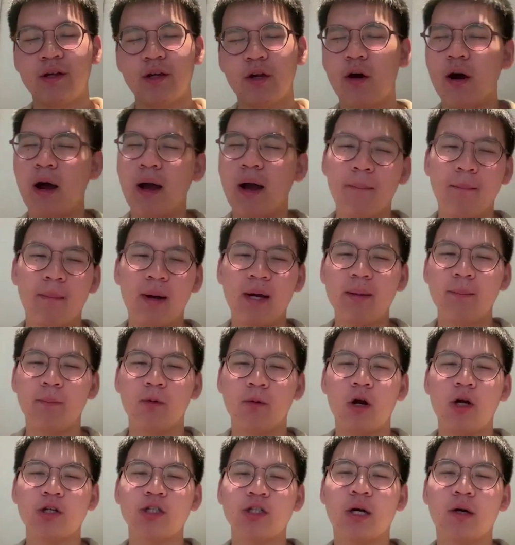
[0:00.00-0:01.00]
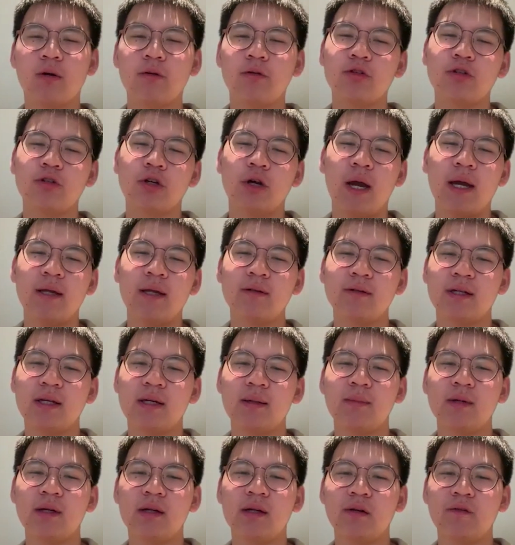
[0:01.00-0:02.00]
I might branch out to
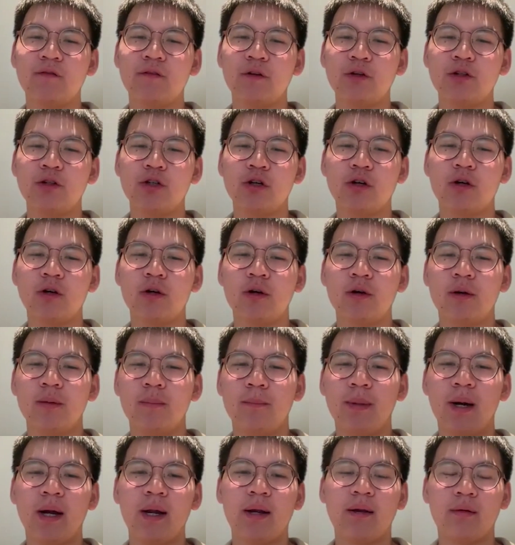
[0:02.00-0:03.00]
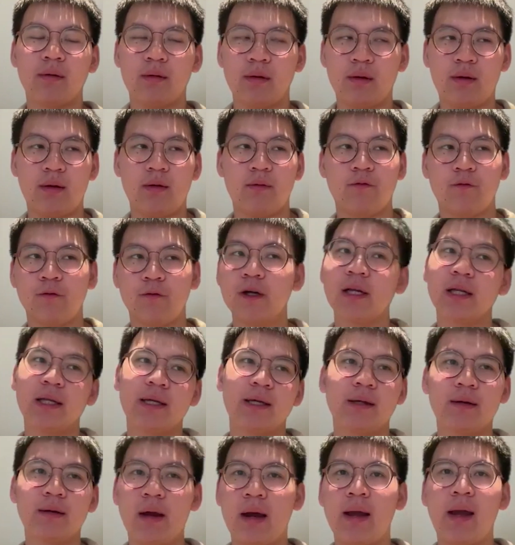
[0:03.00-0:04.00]
entertainment in the future, but
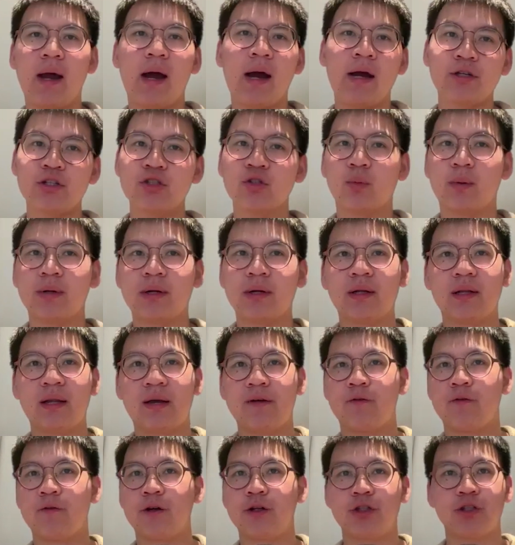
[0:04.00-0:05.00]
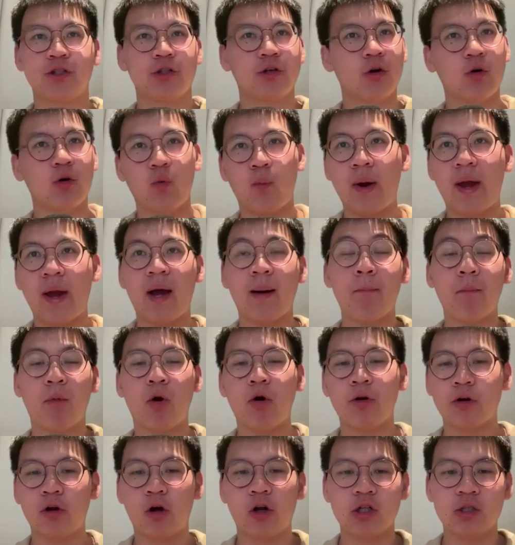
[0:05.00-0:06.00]
really, I just want to leverage where I'm
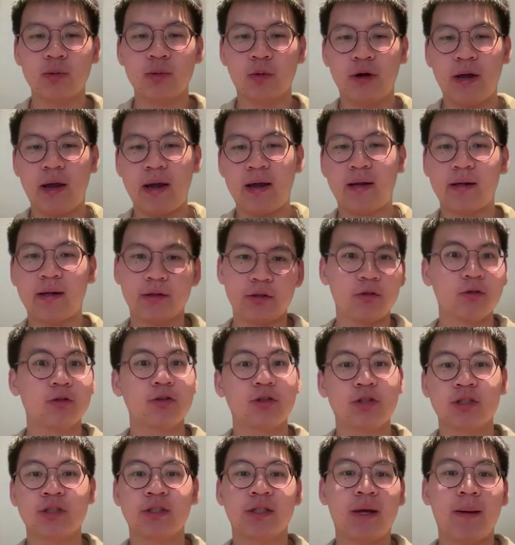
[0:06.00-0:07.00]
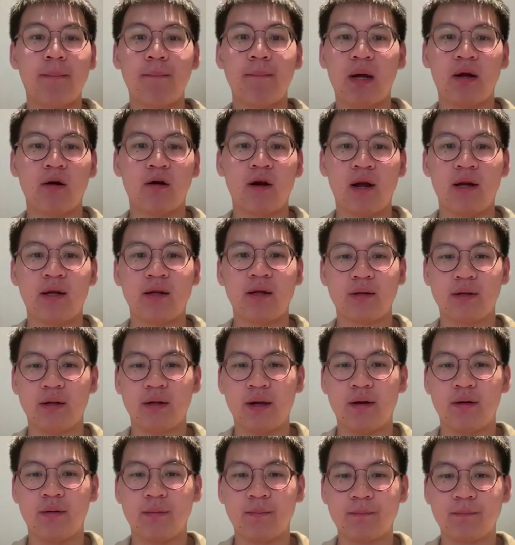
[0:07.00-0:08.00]
more knowledgeable at, and just get better at it. Yeah.